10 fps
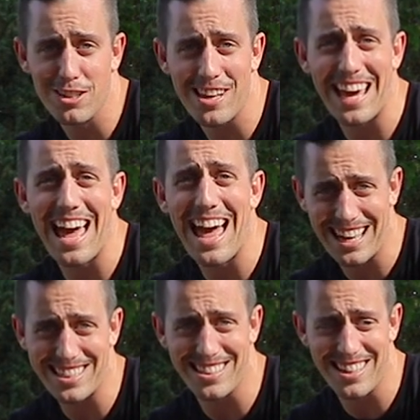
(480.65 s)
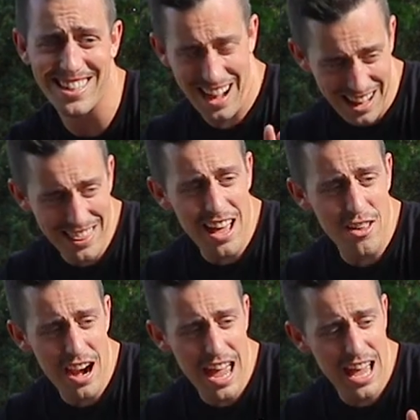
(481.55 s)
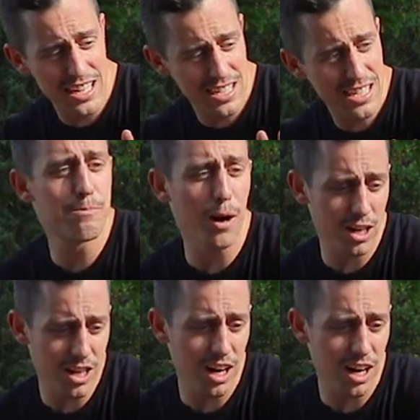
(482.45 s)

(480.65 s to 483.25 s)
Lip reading: is looking excellent. On the other hand, bar